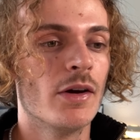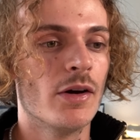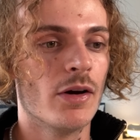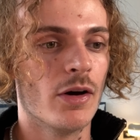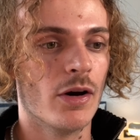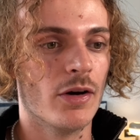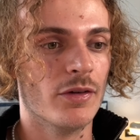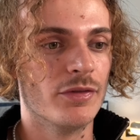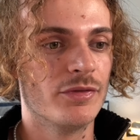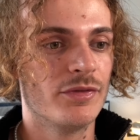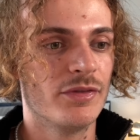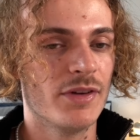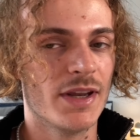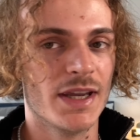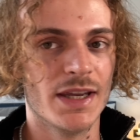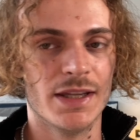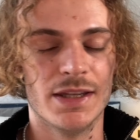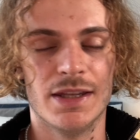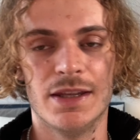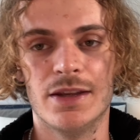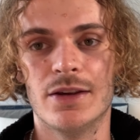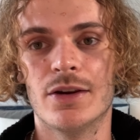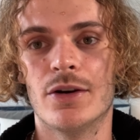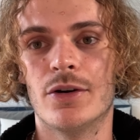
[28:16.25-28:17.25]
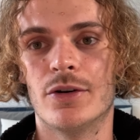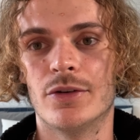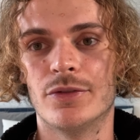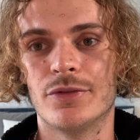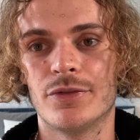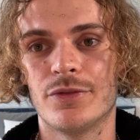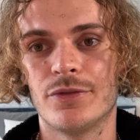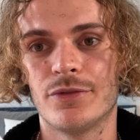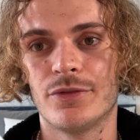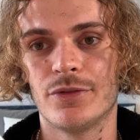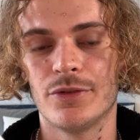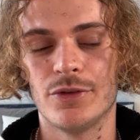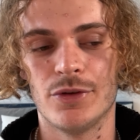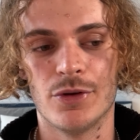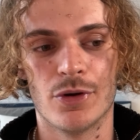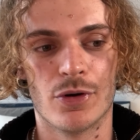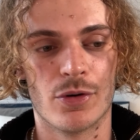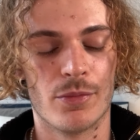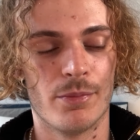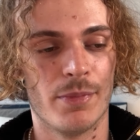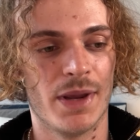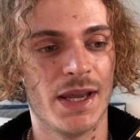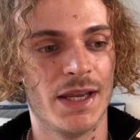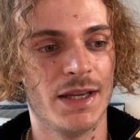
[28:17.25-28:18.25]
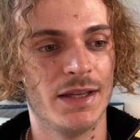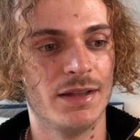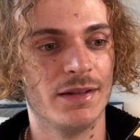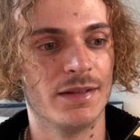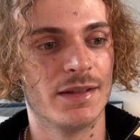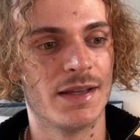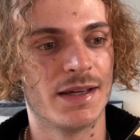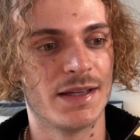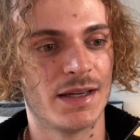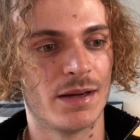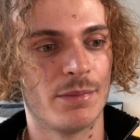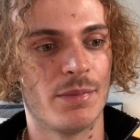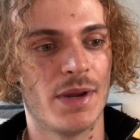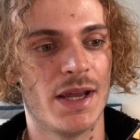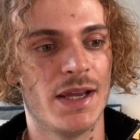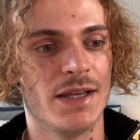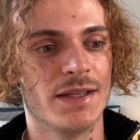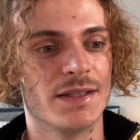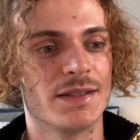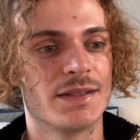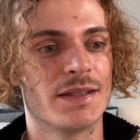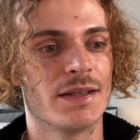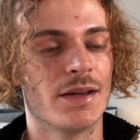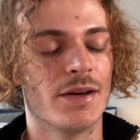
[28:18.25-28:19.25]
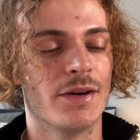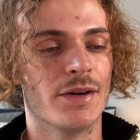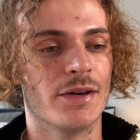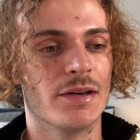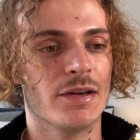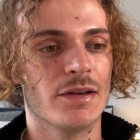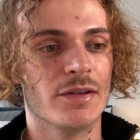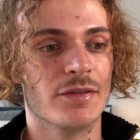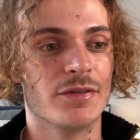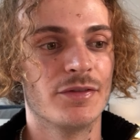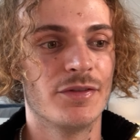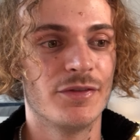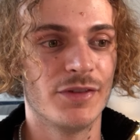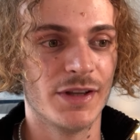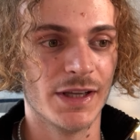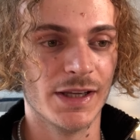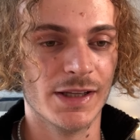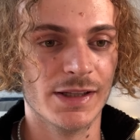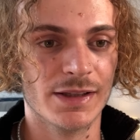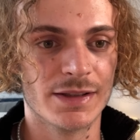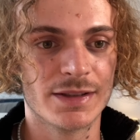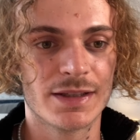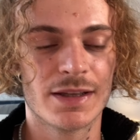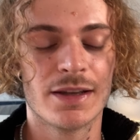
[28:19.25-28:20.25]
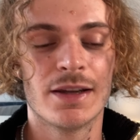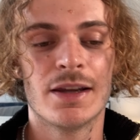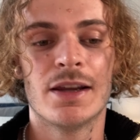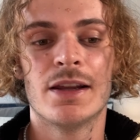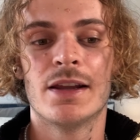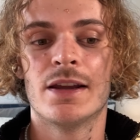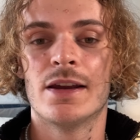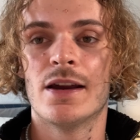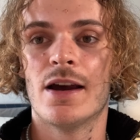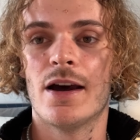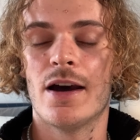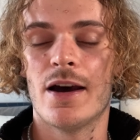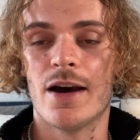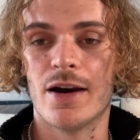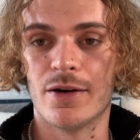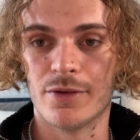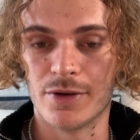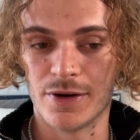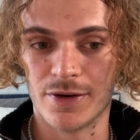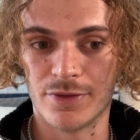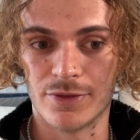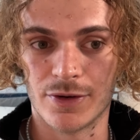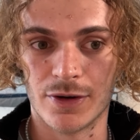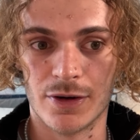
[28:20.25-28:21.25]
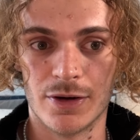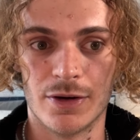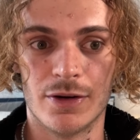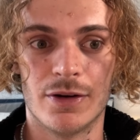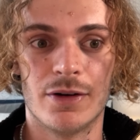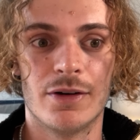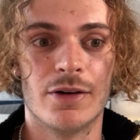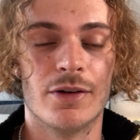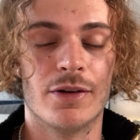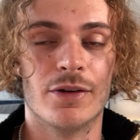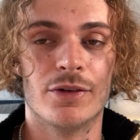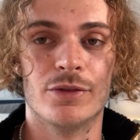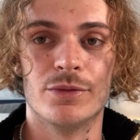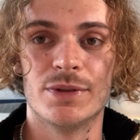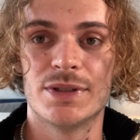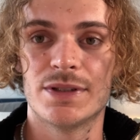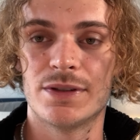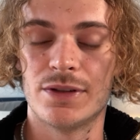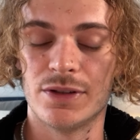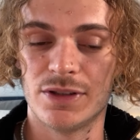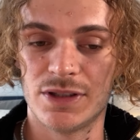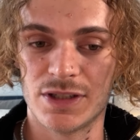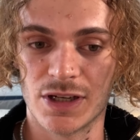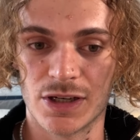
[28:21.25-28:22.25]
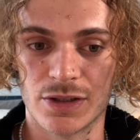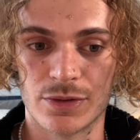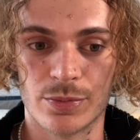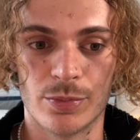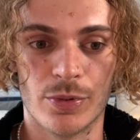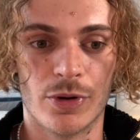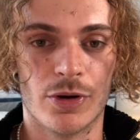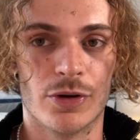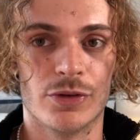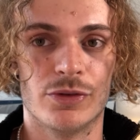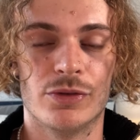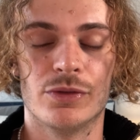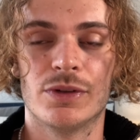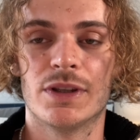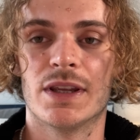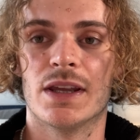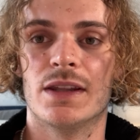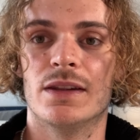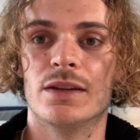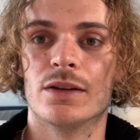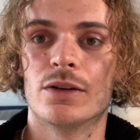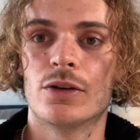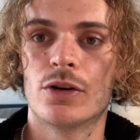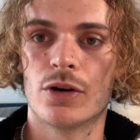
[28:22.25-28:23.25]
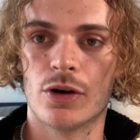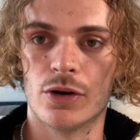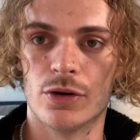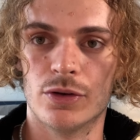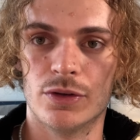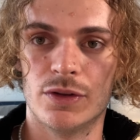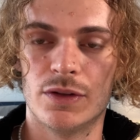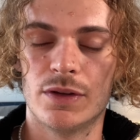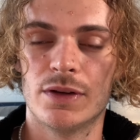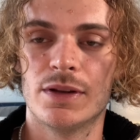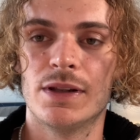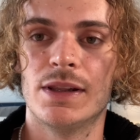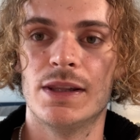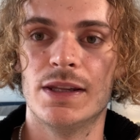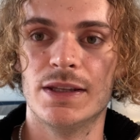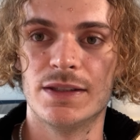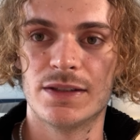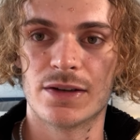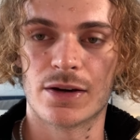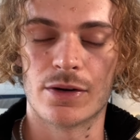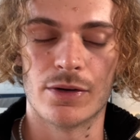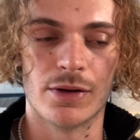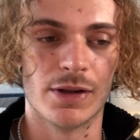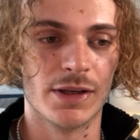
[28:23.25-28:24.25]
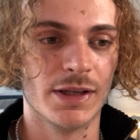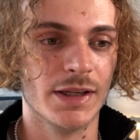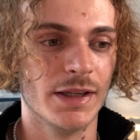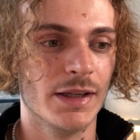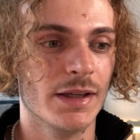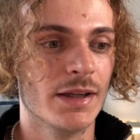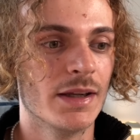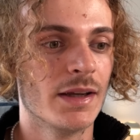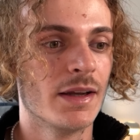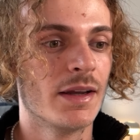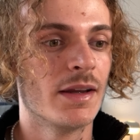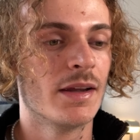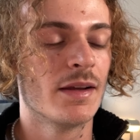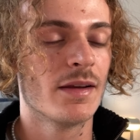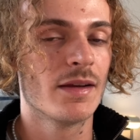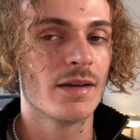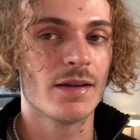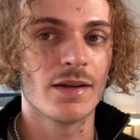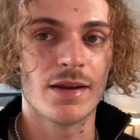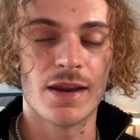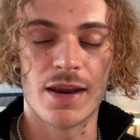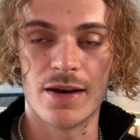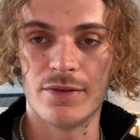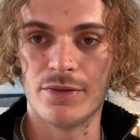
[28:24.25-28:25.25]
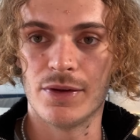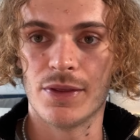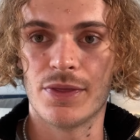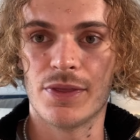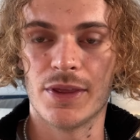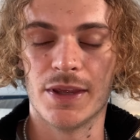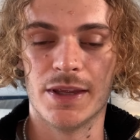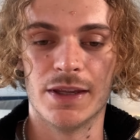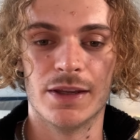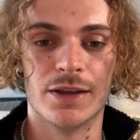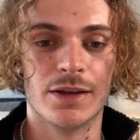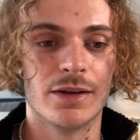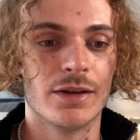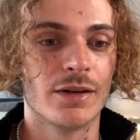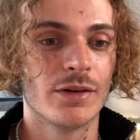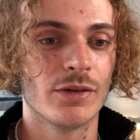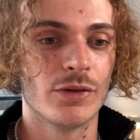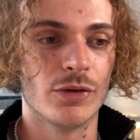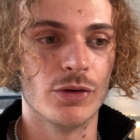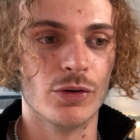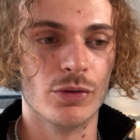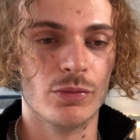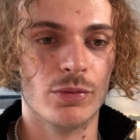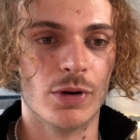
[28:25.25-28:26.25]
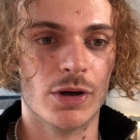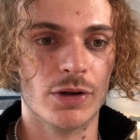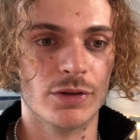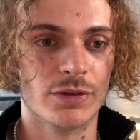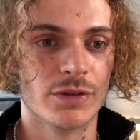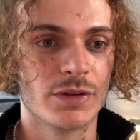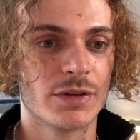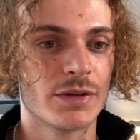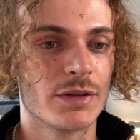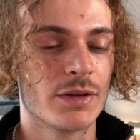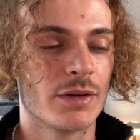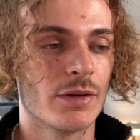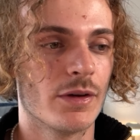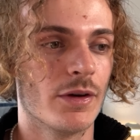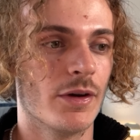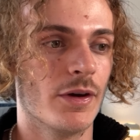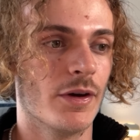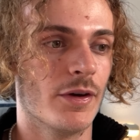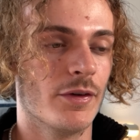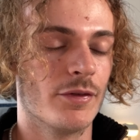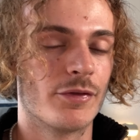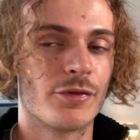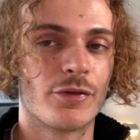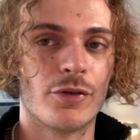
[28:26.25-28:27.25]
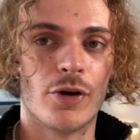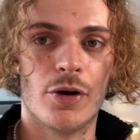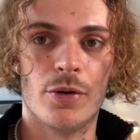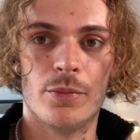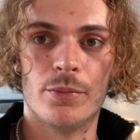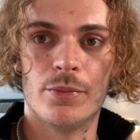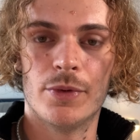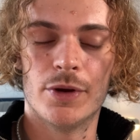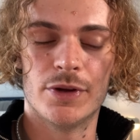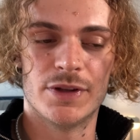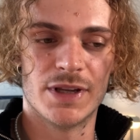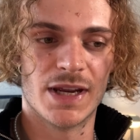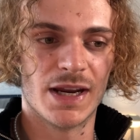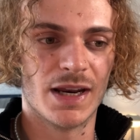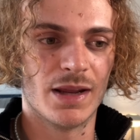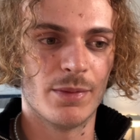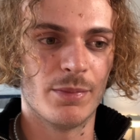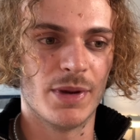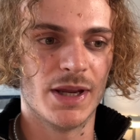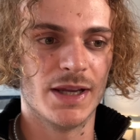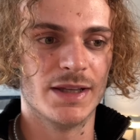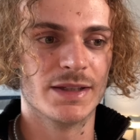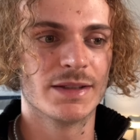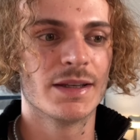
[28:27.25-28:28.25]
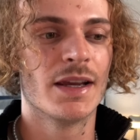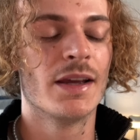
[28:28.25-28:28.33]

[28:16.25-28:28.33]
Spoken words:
of any of your main database field. However, with the dashboard, you can code literally everything you want from a database.